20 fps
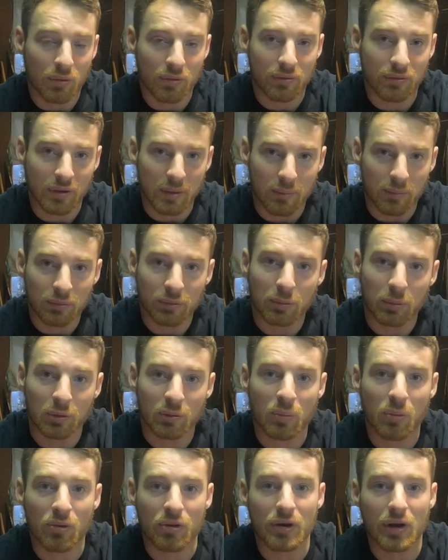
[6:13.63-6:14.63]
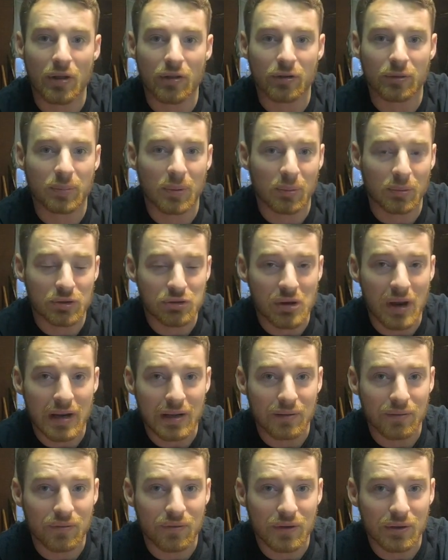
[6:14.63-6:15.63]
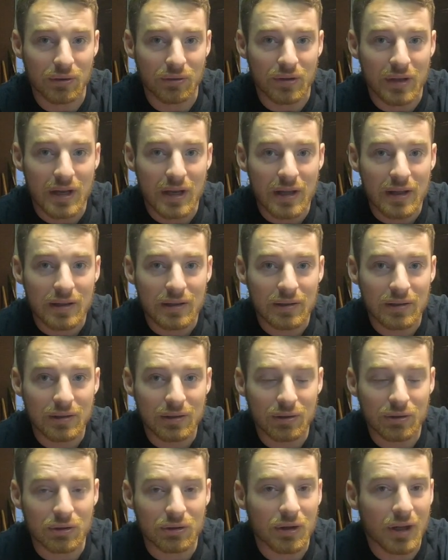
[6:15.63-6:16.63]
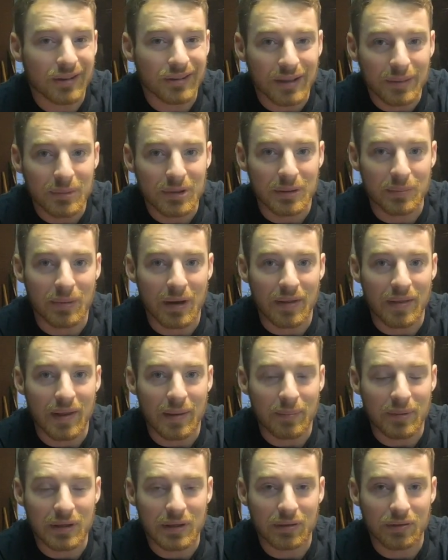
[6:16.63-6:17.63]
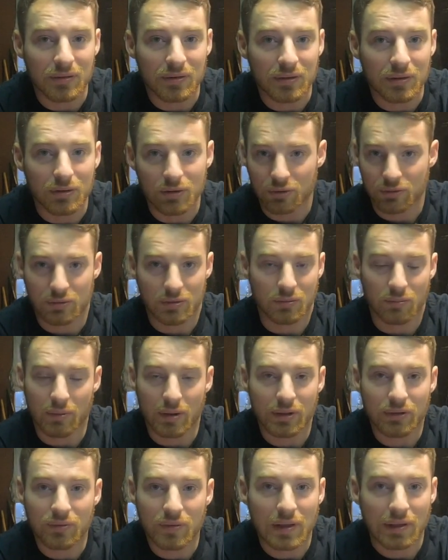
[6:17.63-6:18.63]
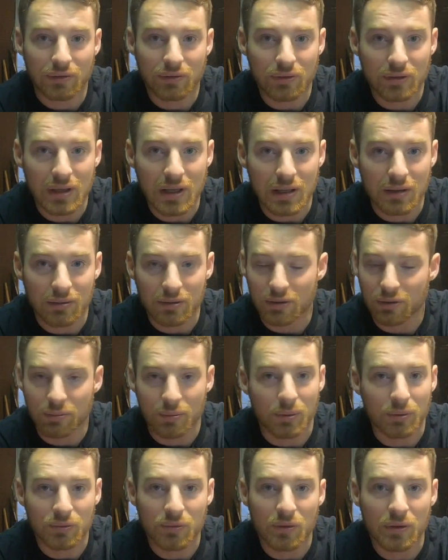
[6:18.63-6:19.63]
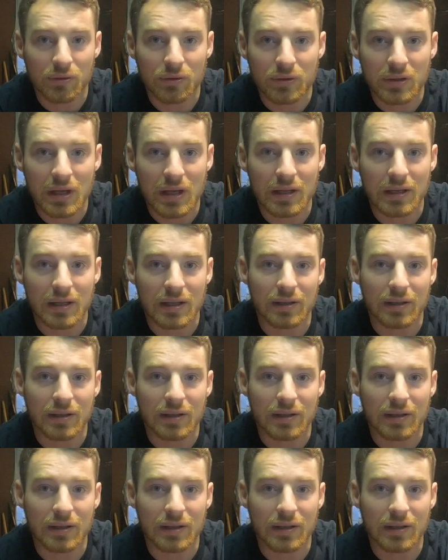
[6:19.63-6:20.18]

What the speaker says: some sports more than others. But with track and field, you're not limited by that because you run as fast as you can or you throw as far as you can.